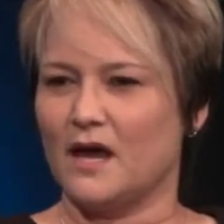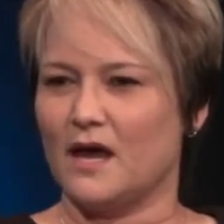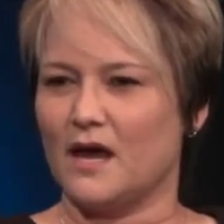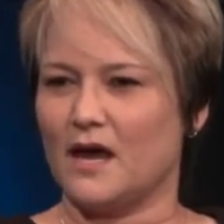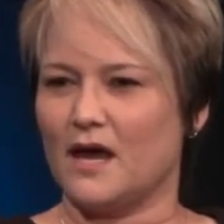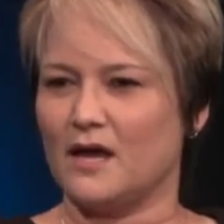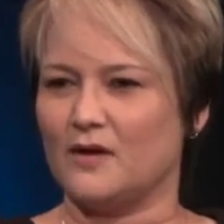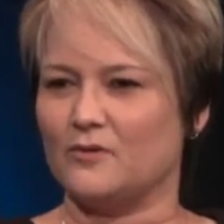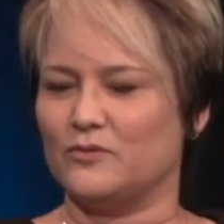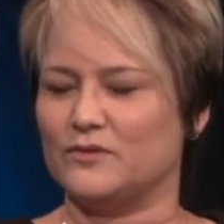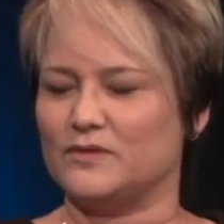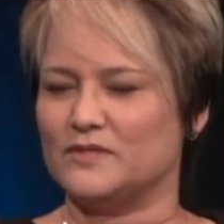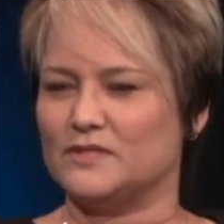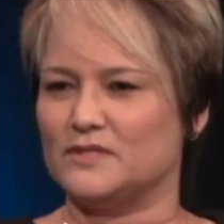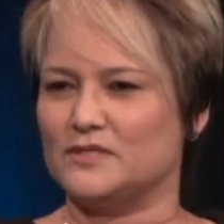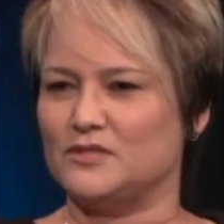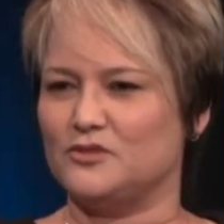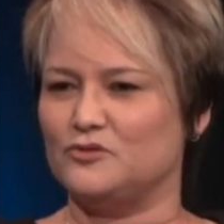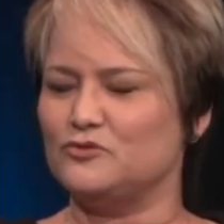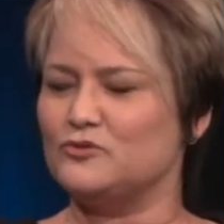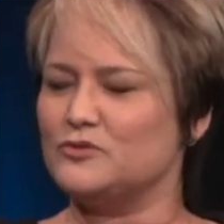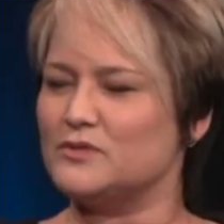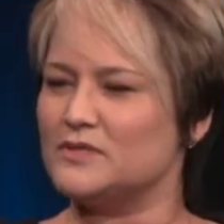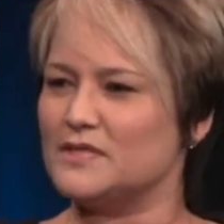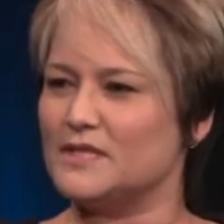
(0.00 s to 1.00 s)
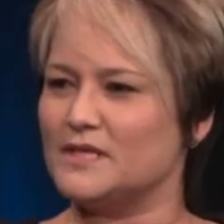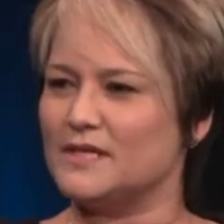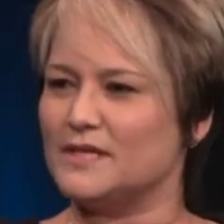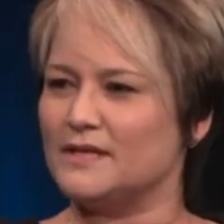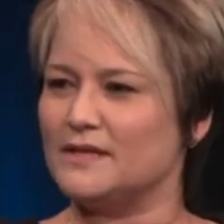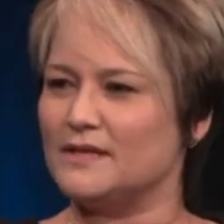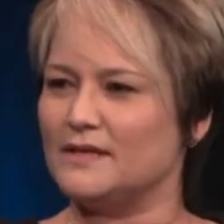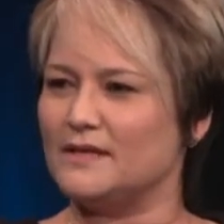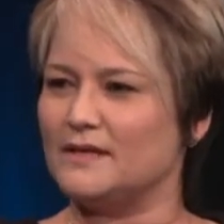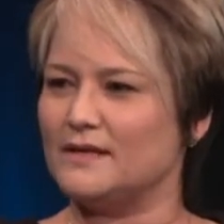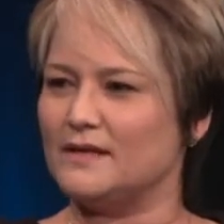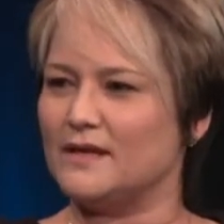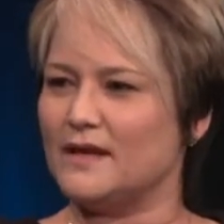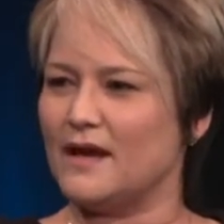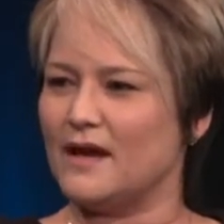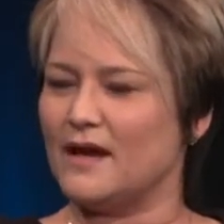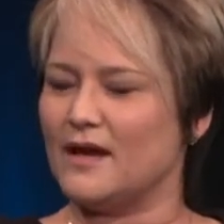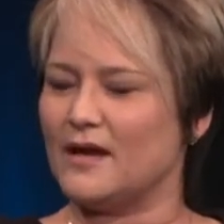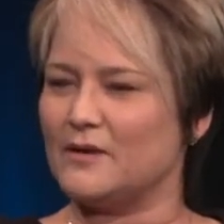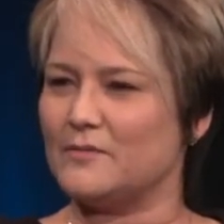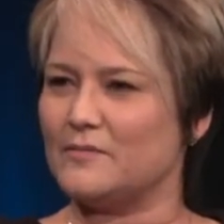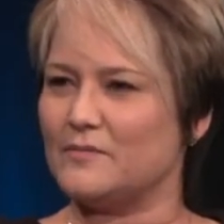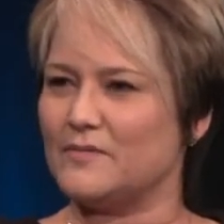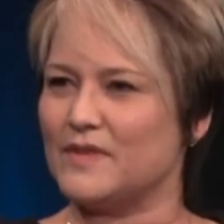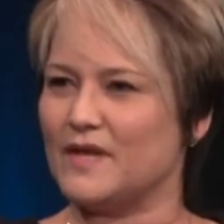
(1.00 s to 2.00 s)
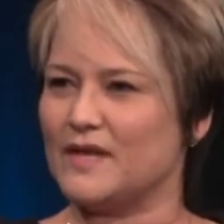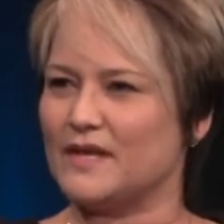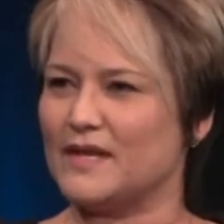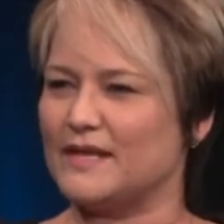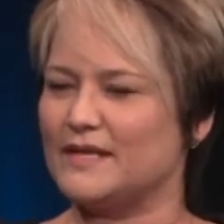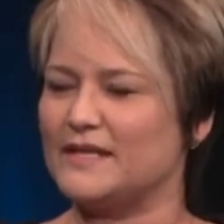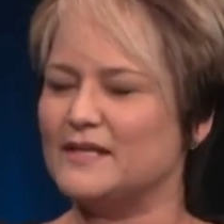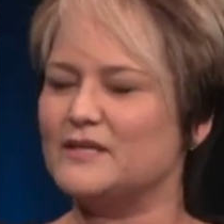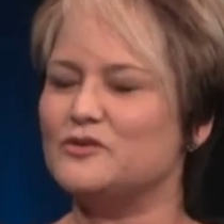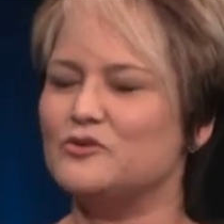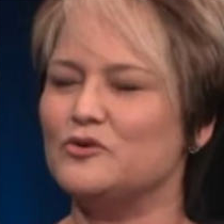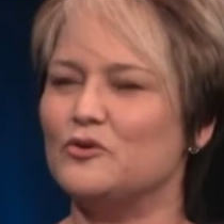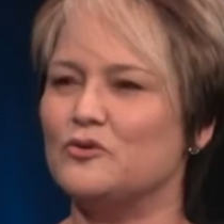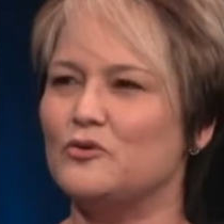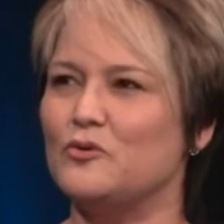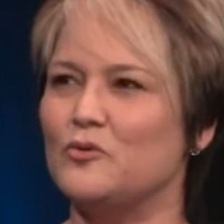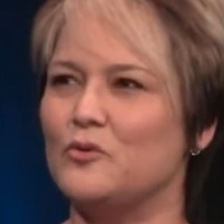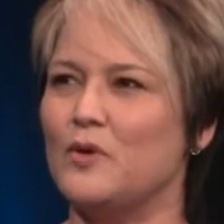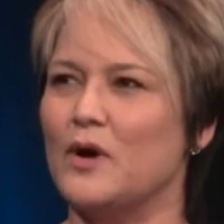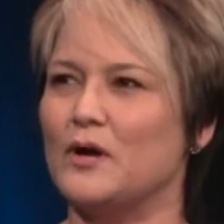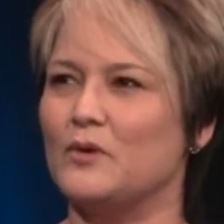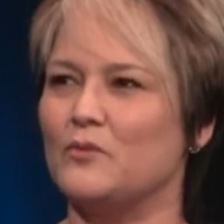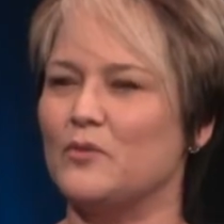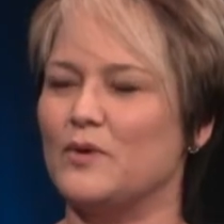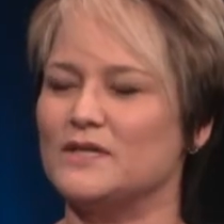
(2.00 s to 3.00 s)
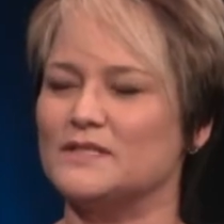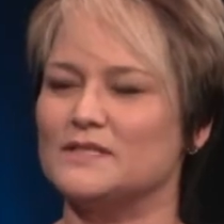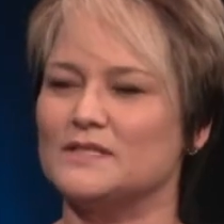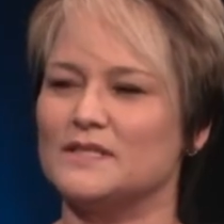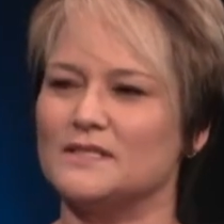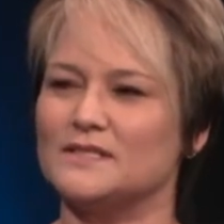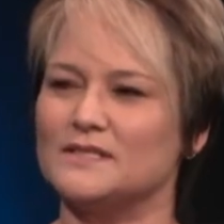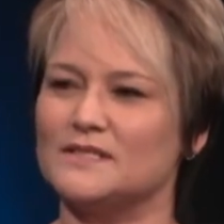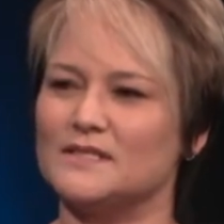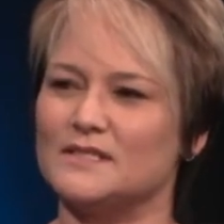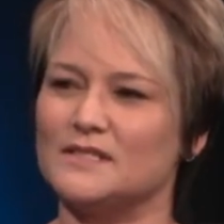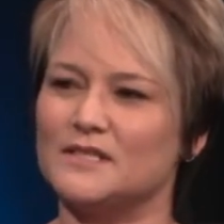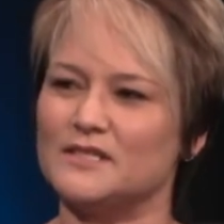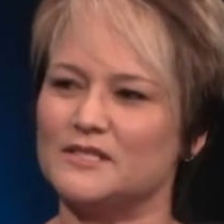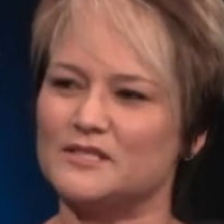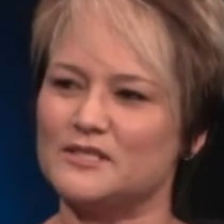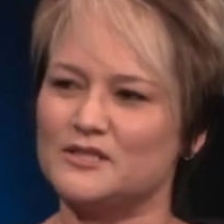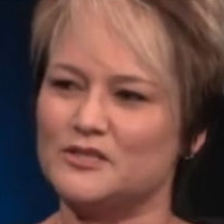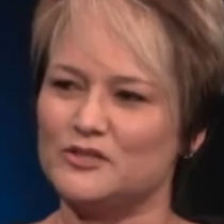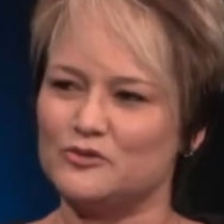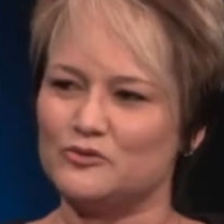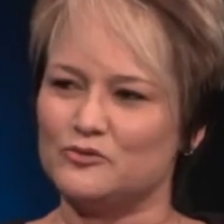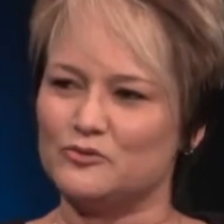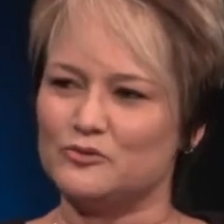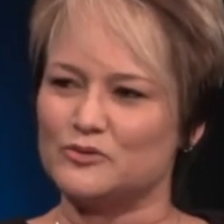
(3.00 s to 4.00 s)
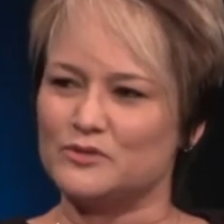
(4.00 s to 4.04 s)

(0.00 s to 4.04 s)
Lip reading: I was using that I didn't know who I was as an excuse.